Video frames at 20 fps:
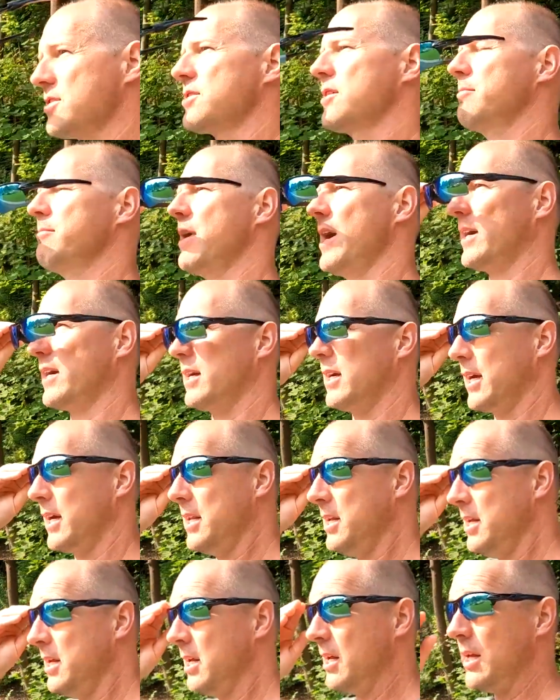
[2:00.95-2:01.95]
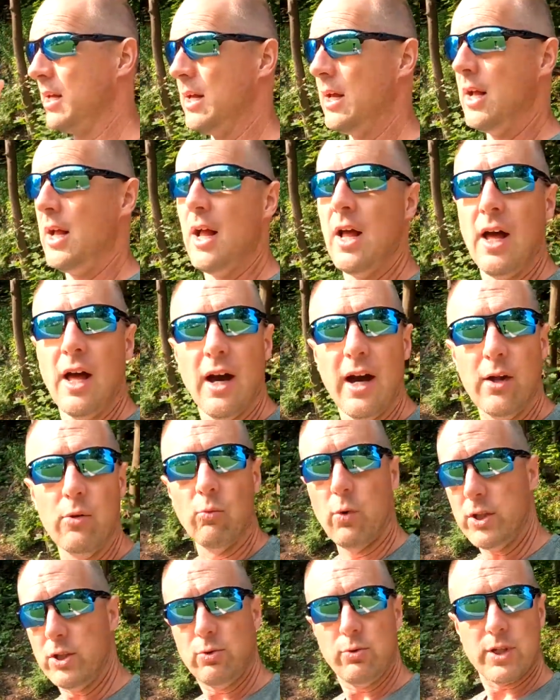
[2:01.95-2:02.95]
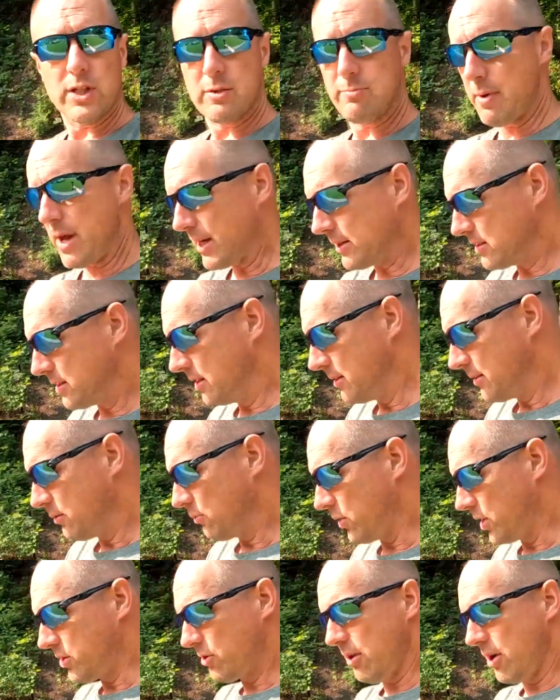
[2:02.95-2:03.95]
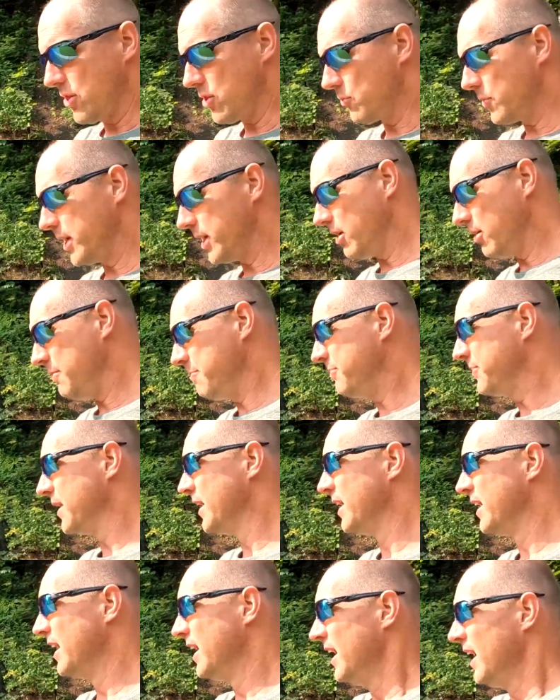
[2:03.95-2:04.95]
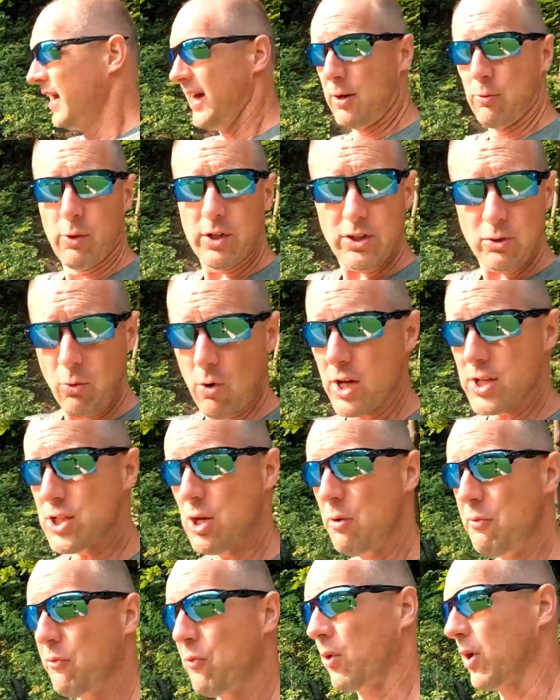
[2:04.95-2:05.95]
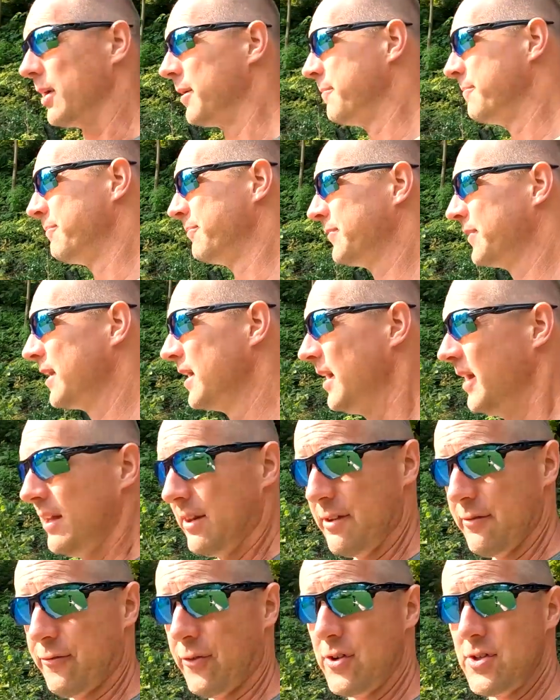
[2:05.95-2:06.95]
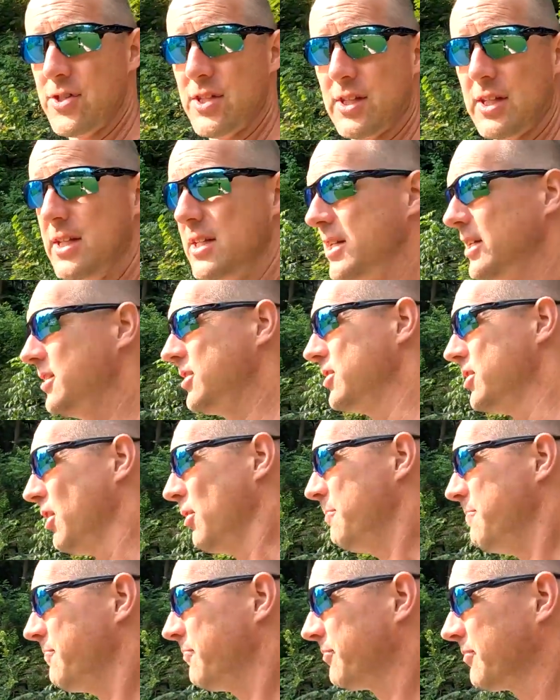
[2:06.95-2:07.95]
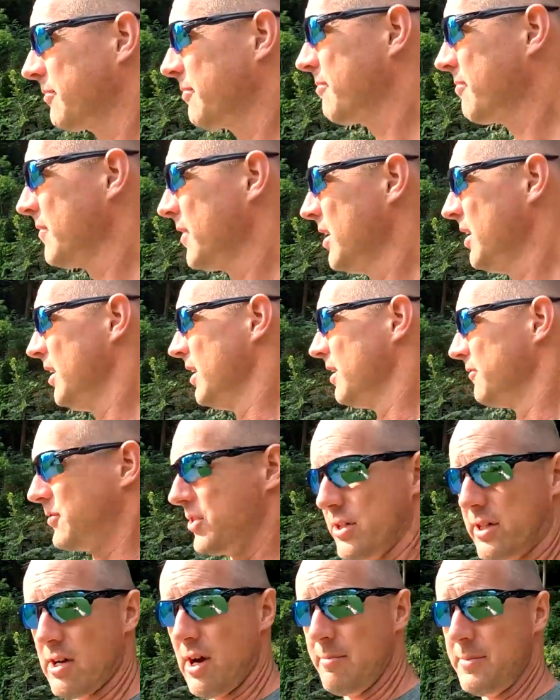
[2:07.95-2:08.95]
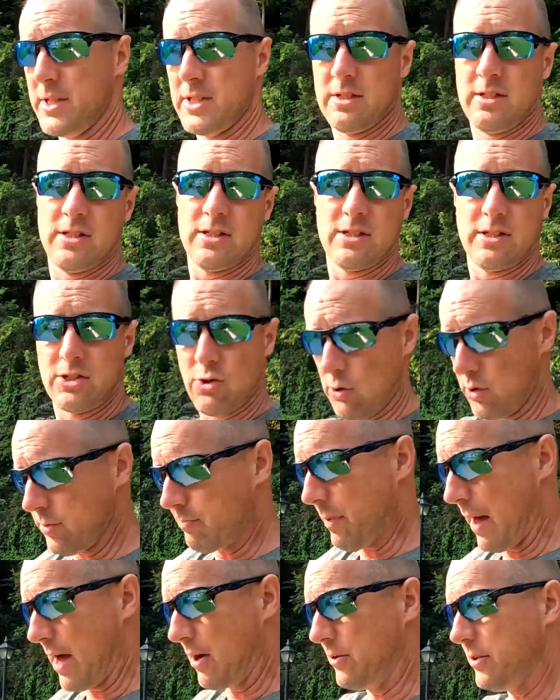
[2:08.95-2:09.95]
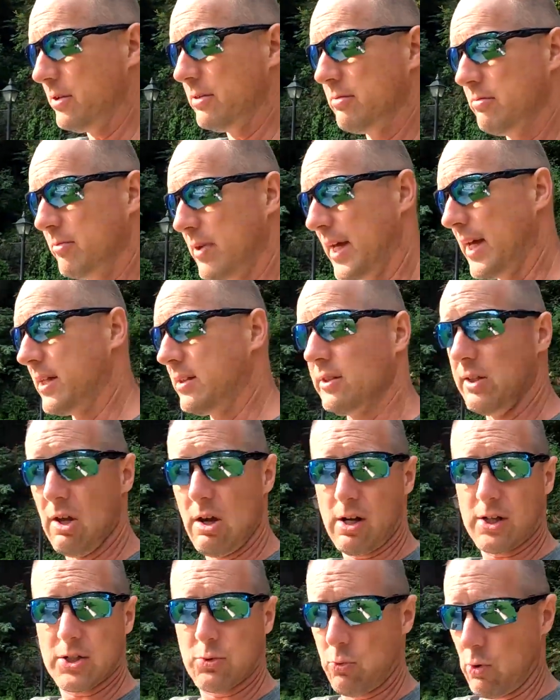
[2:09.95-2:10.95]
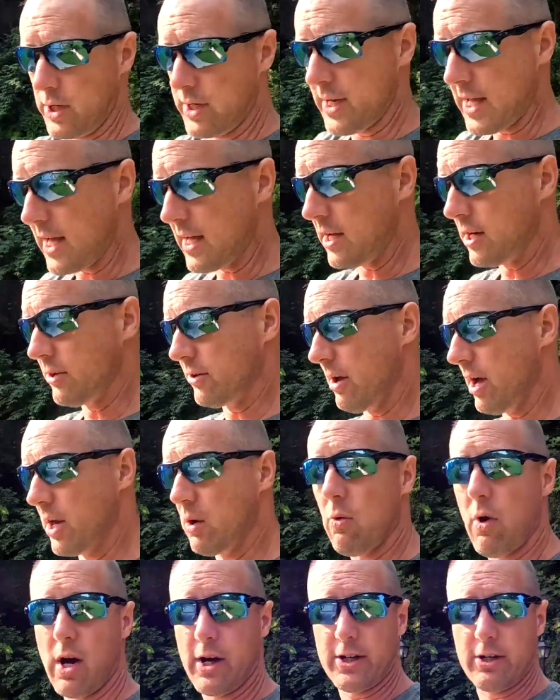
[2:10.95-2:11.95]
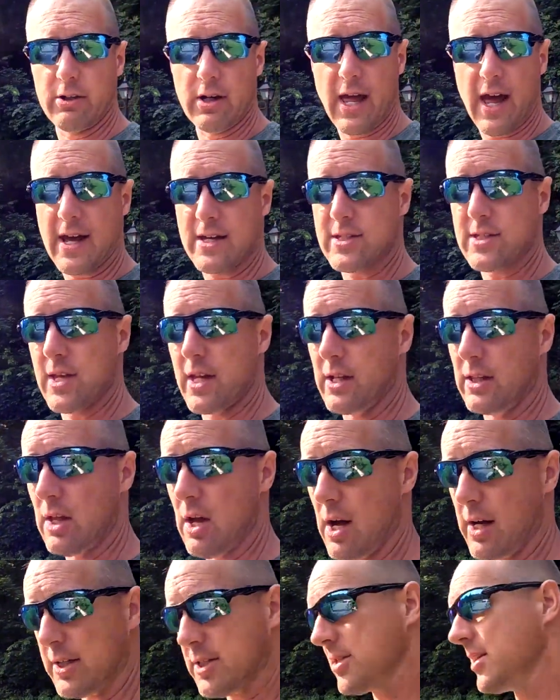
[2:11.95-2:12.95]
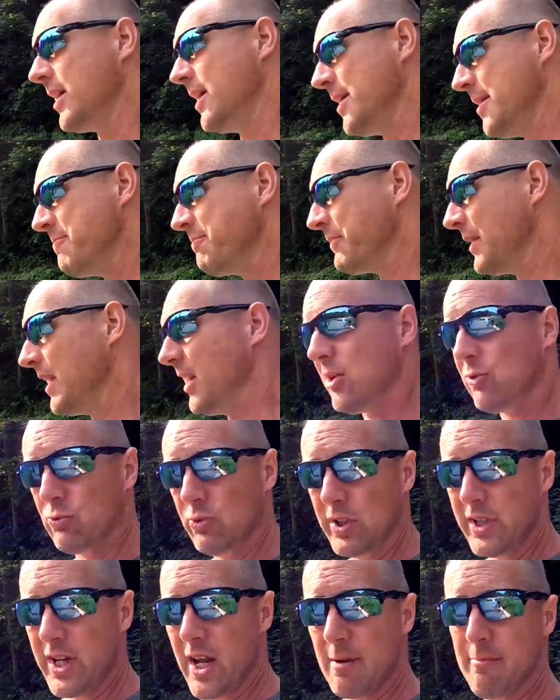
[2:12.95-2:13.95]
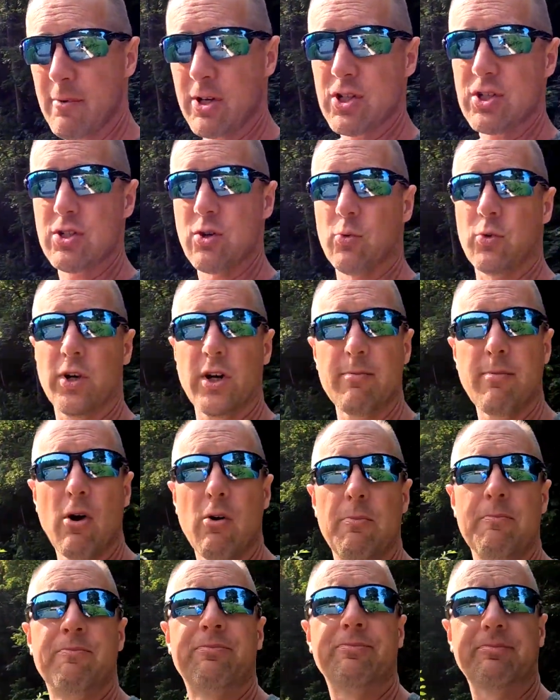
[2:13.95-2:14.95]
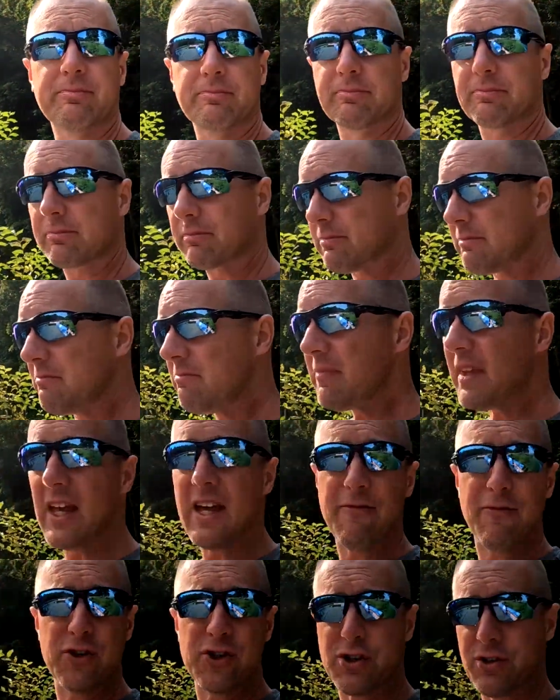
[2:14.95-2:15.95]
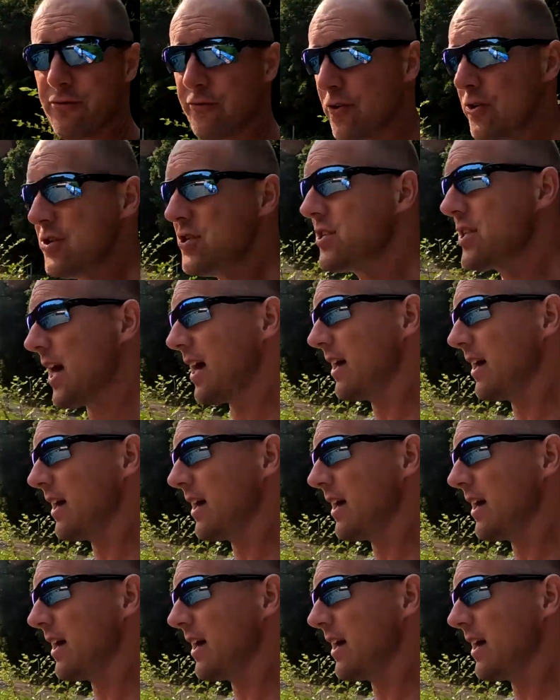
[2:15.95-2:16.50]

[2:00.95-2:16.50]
the sun back again, on what to expect when you're on the Rideau and what to watch out for. The first thing you need to know, if you're coming northbound and locks 1 to 8 here in Ottawa, your last set of locks, really not much to worry about. If it's your first